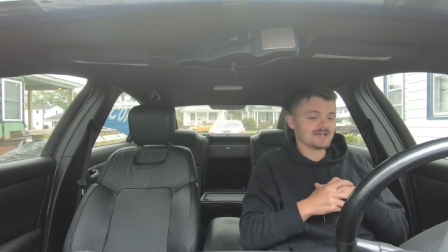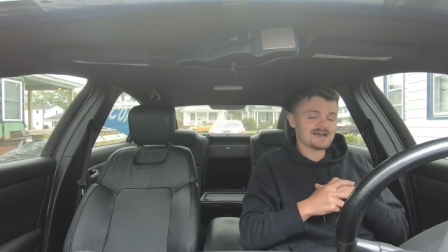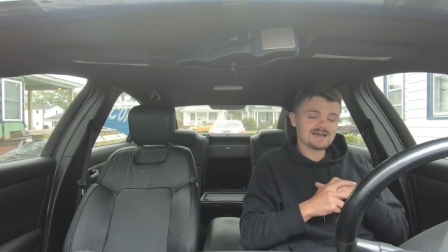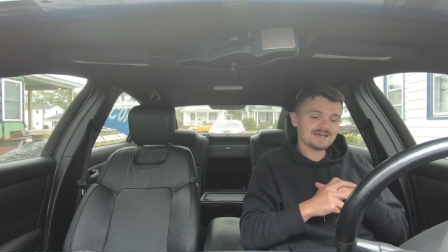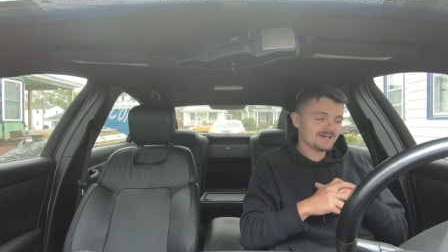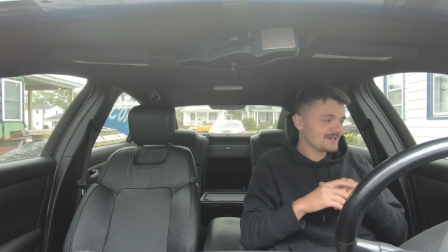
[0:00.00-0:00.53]

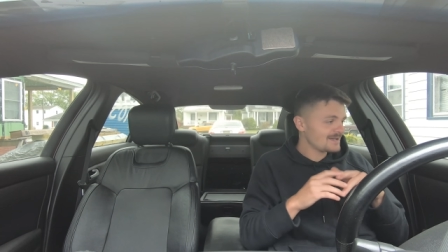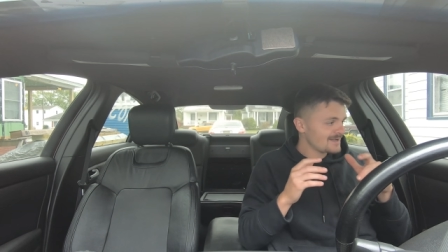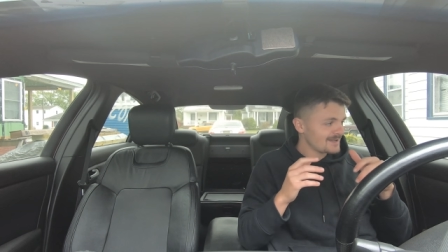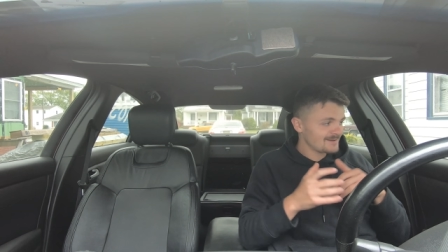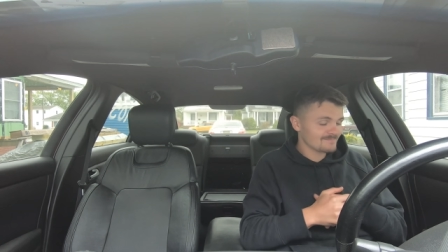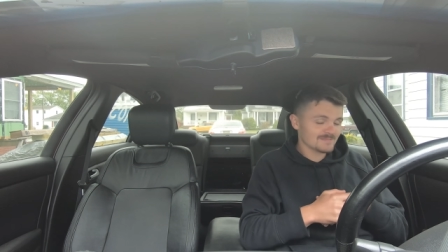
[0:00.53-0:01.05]

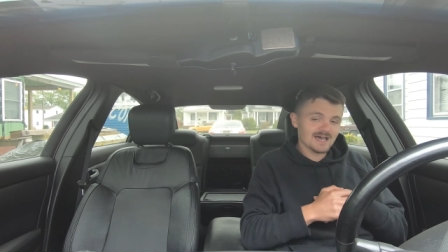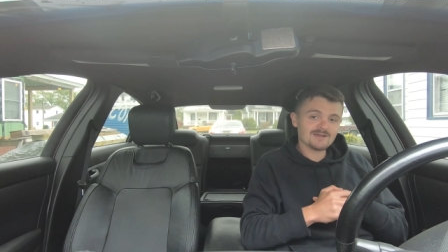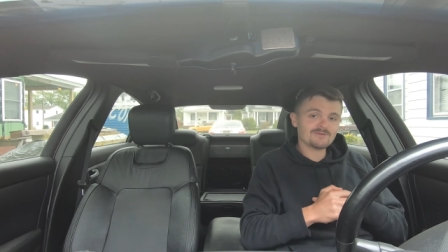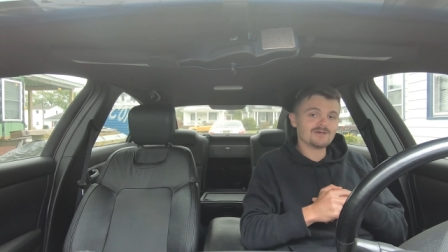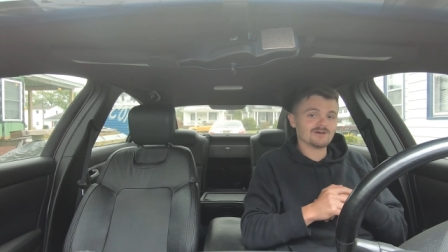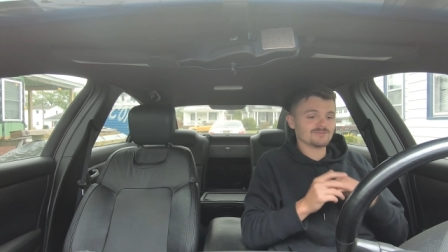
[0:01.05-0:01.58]
I
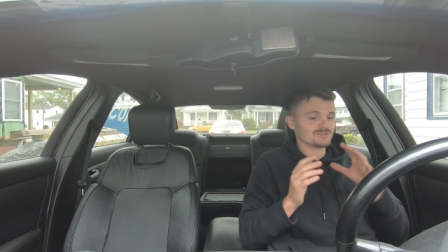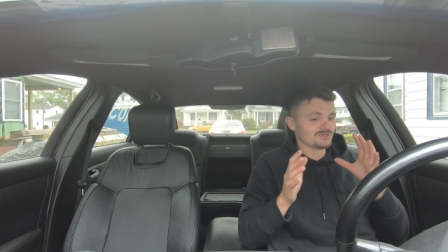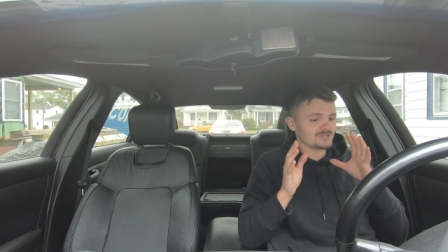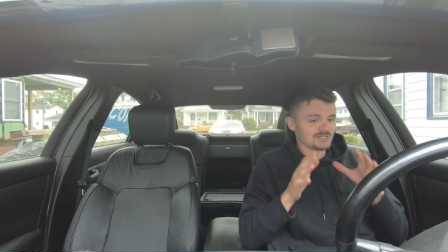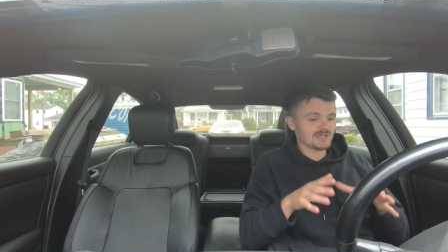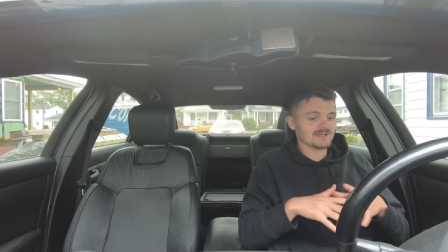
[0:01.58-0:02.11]
don't know. There's a
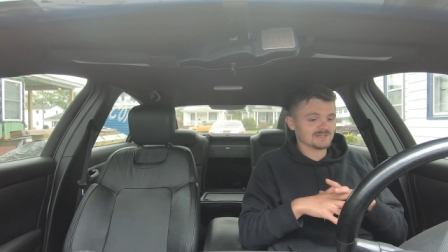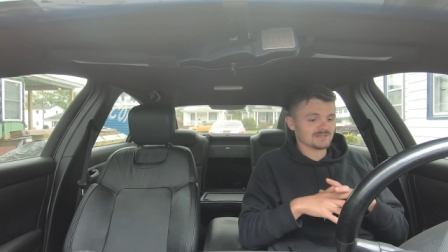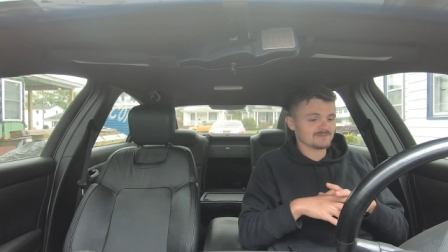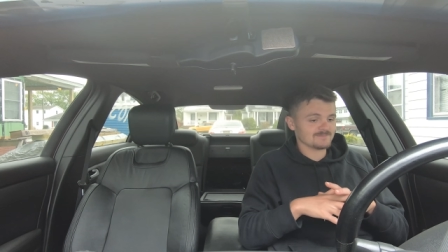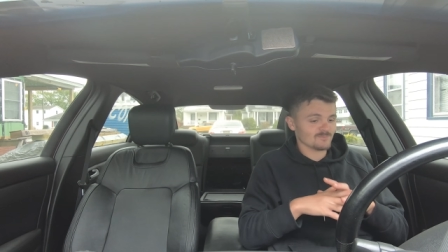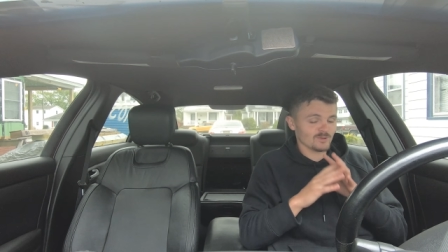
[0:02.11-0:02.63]
good
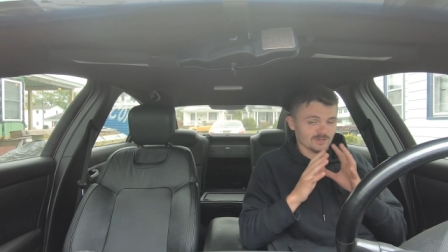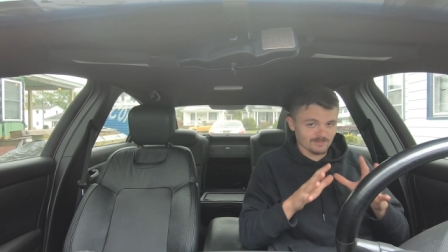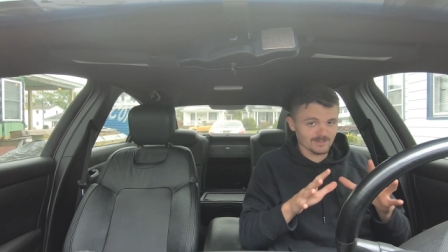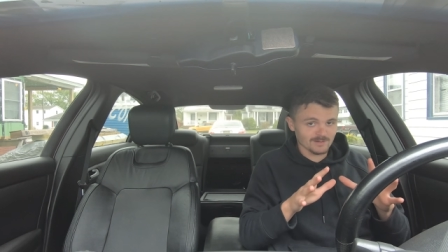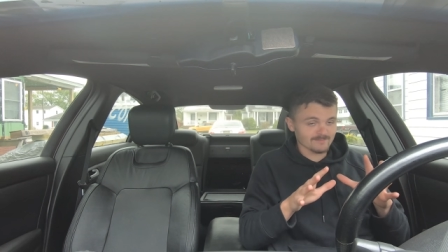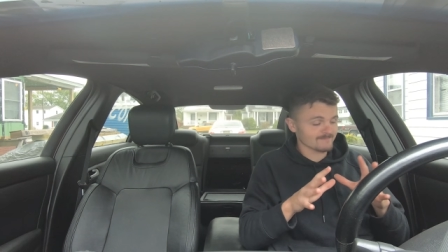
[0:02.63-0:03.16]
chance we can
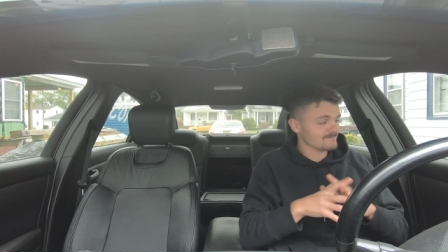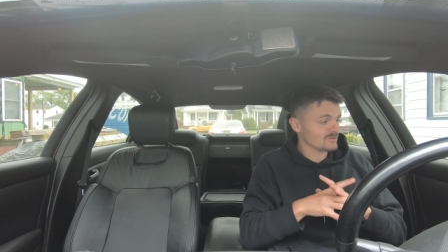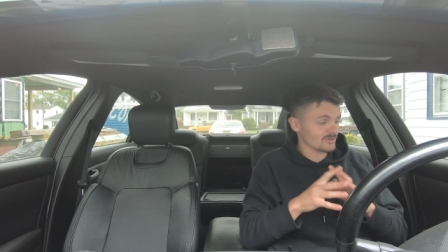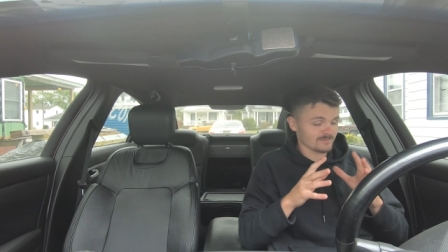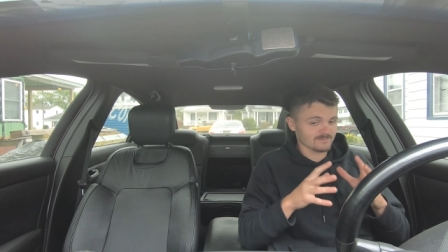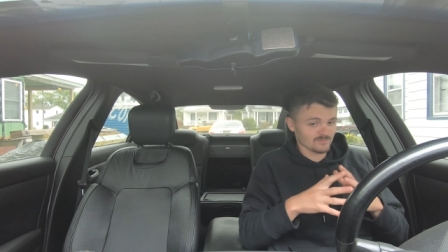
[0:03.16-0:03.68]
beat them,
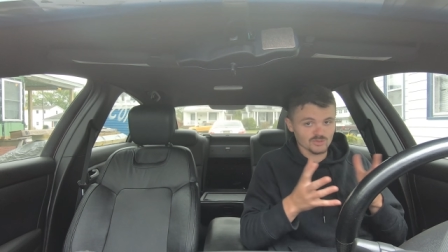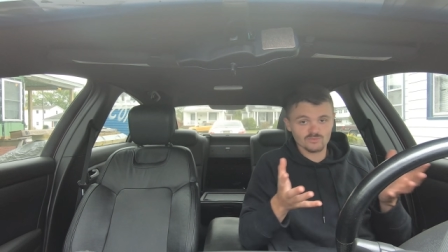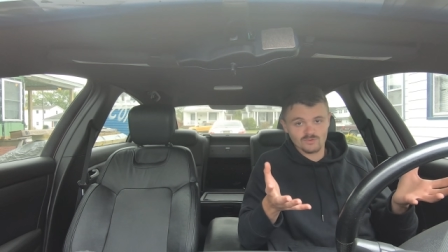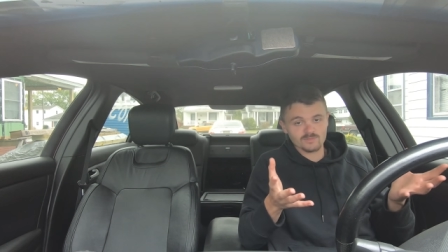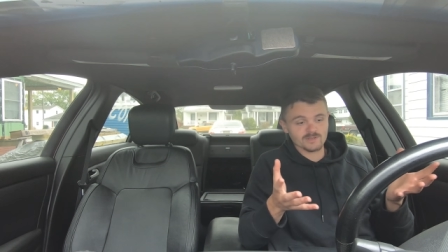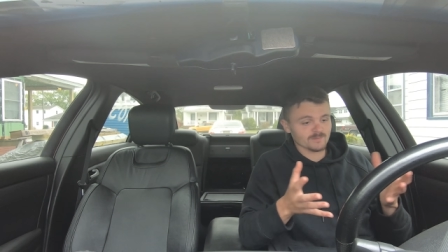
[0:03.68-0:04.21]
or you
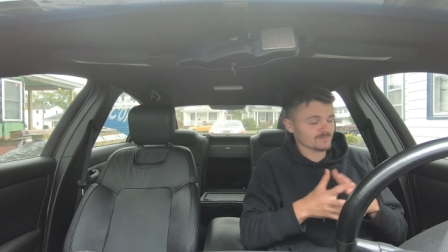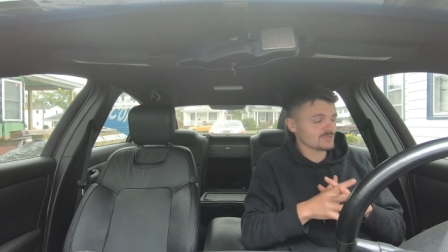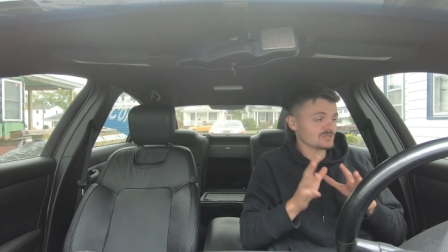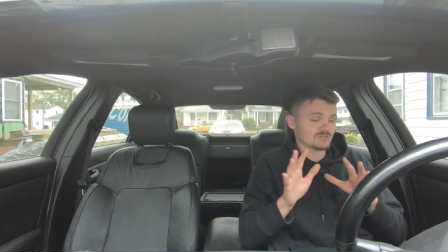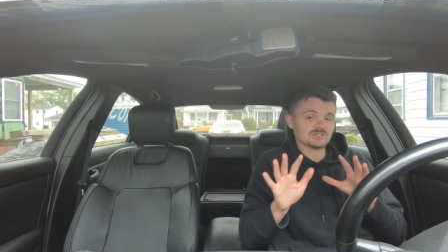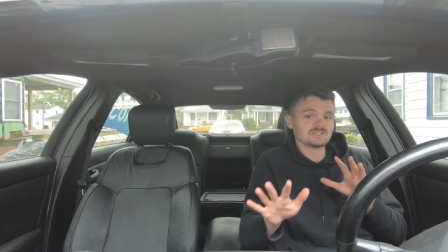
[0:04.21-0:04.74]
will beat them.
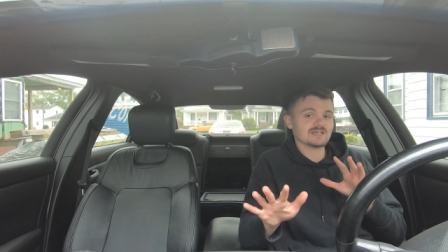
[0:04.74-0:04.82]
Just